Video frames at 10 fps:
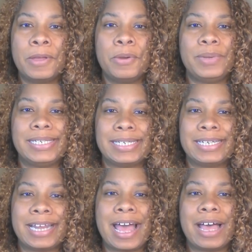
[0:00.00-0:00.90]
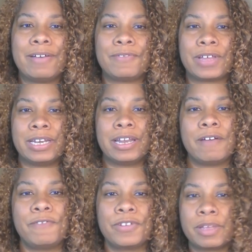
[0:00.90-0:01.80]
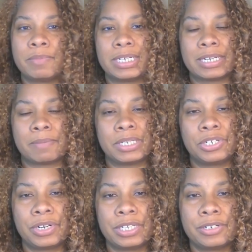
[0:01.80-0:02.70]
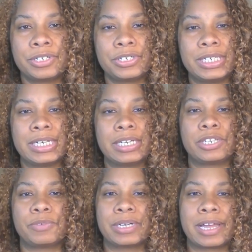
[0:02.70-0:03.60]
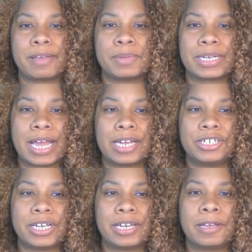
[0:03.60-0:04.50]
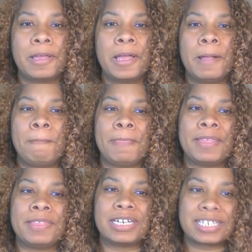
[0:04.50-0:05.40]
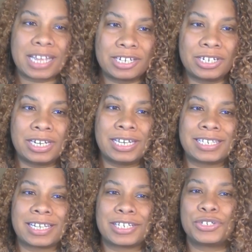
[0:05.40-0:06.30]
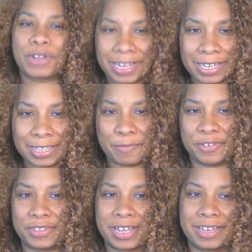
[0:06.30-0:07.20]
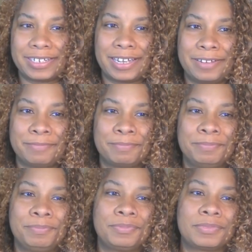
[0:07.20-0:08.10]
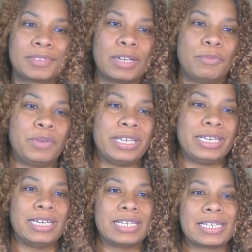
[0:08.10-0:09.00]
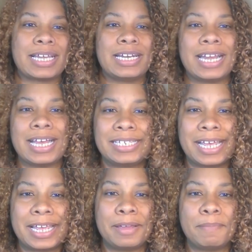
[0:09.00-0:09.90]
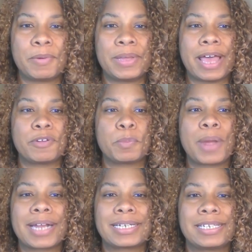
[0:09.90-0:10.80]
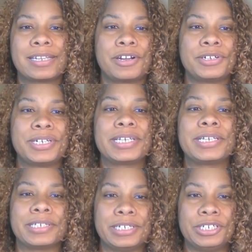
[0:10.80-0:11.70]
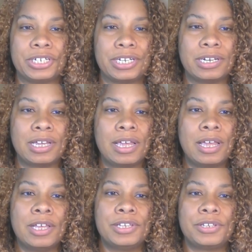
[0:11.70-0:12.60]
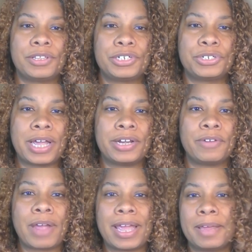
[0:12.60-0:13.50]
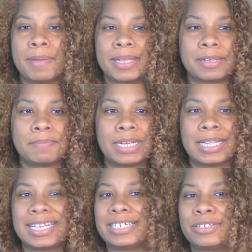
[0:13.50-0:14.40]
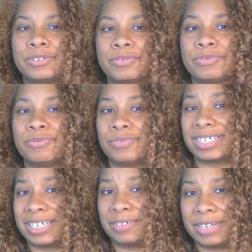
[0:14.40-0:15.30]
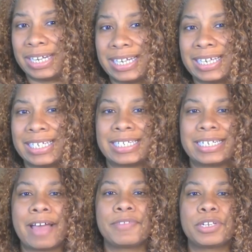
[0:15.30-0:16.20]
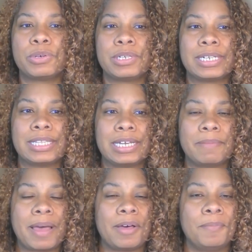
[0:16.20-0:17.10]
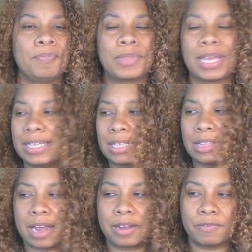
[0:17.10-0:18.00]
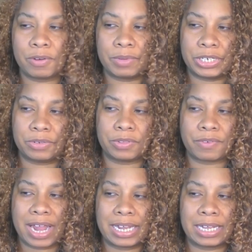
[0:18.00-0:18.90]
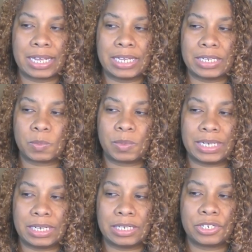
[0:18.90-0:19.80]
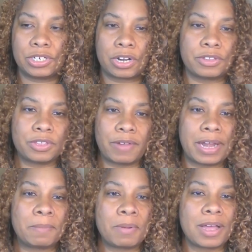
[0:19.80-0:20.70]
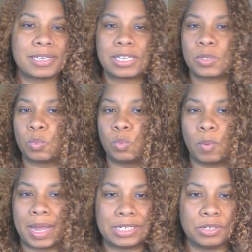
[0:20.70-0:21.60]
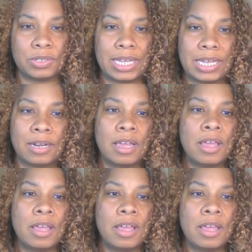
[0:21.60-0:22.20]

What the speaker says: We didn't have enough for them to demonstrate their understanding, so we're not able to catch it. And then the discussion is us dragging them through the content. We assign an essay, but we haven't practiced the articulation. So they're trying to write about something they didn't really read and didn't have the tools to think about. I think a lot of what we do with writing is we start the writing process way too late.